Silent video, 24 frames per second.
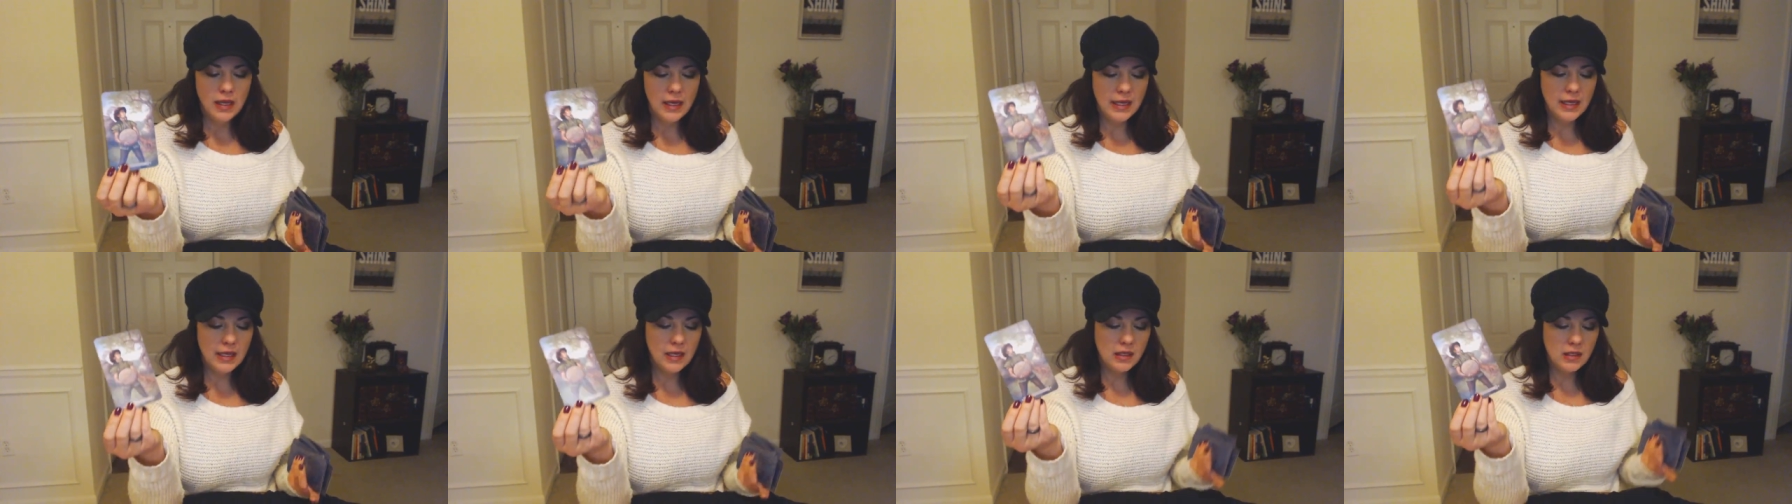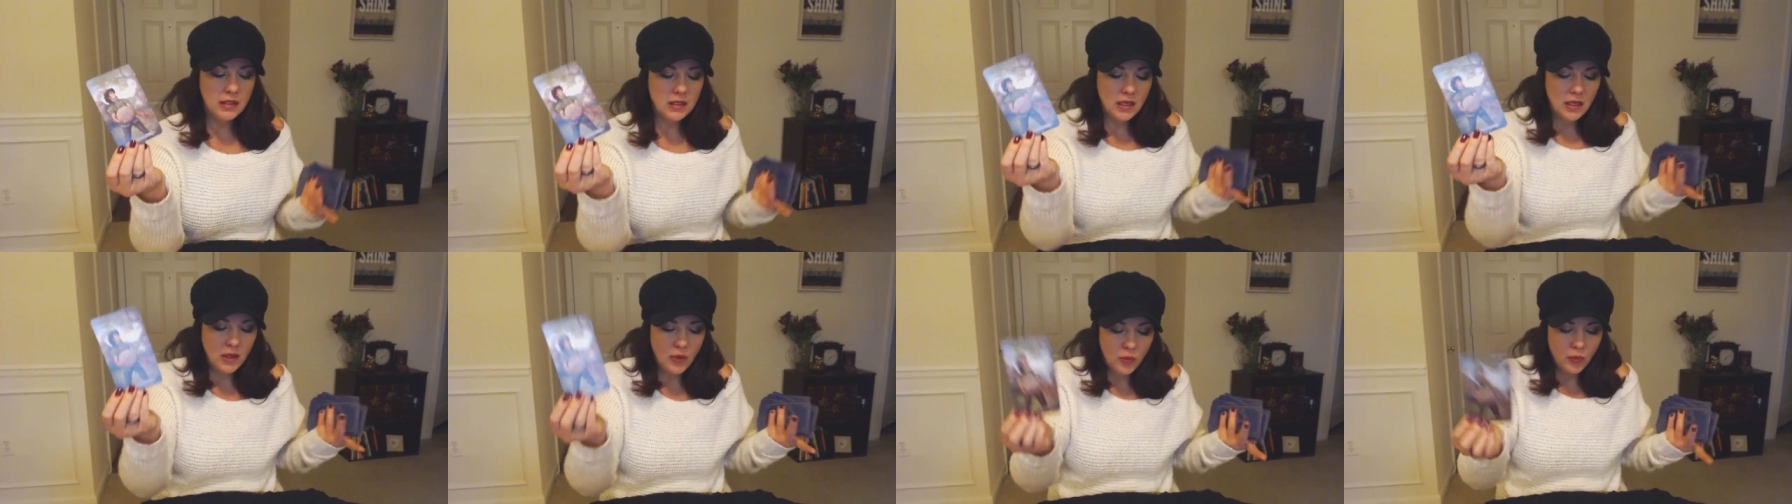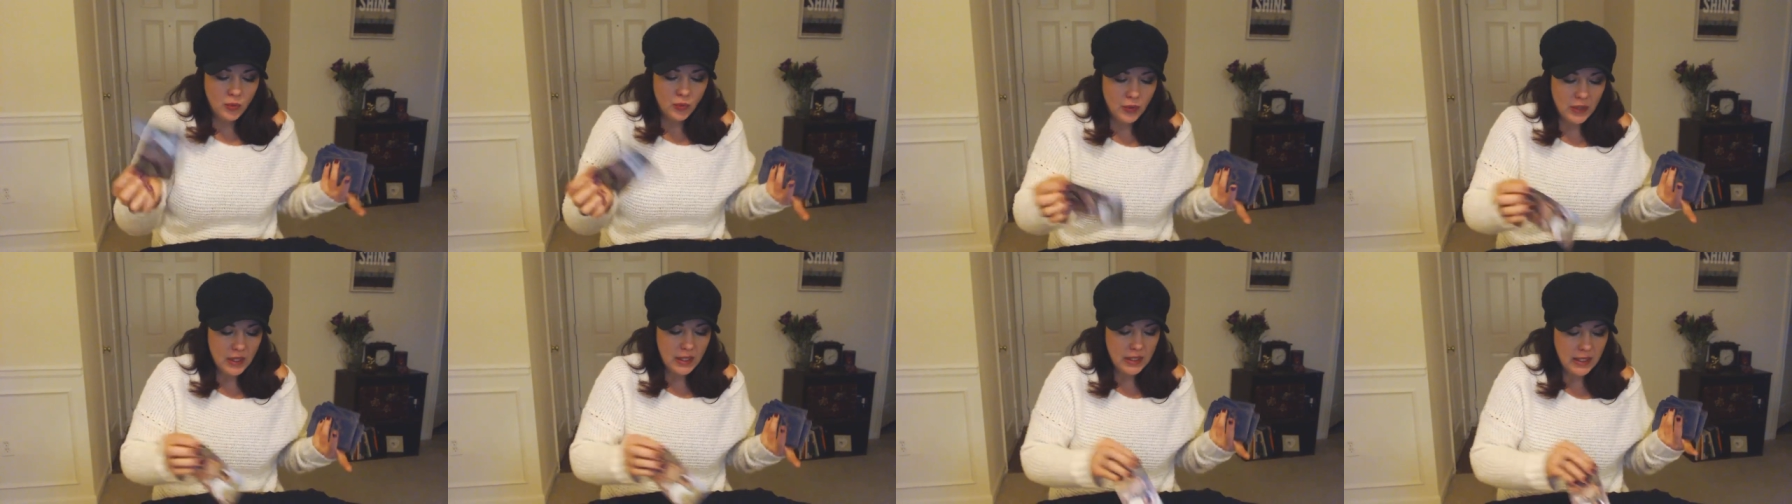It
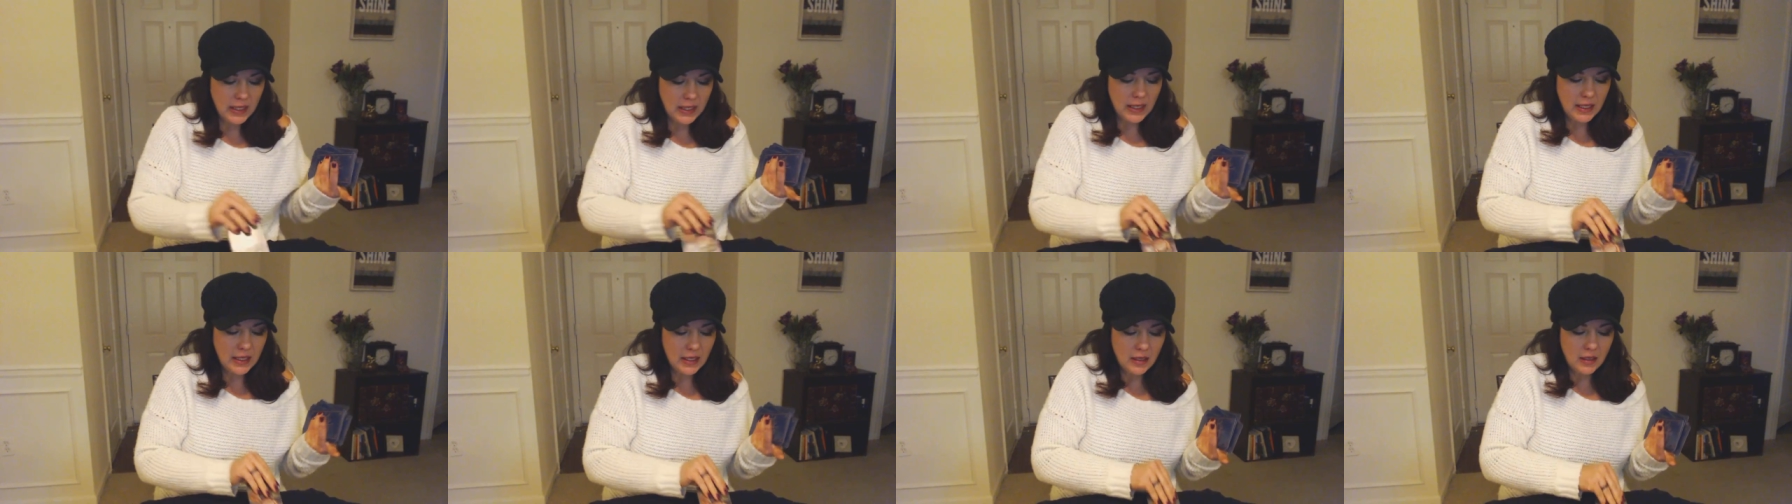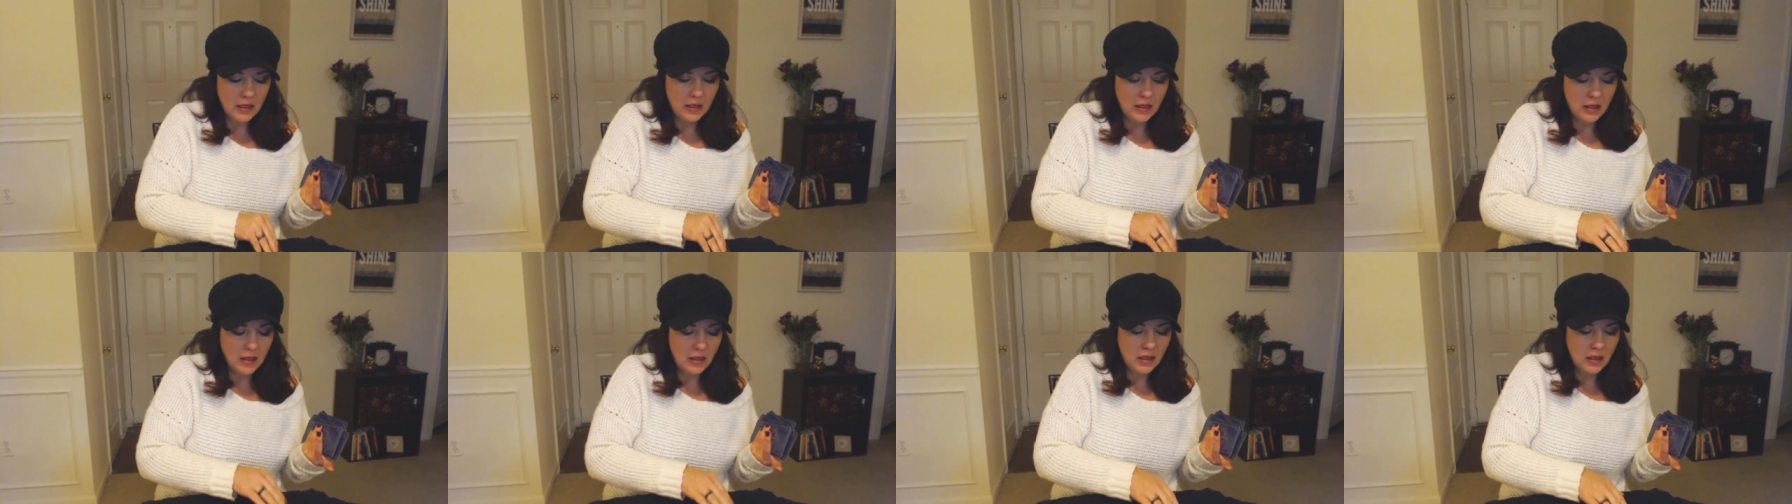really,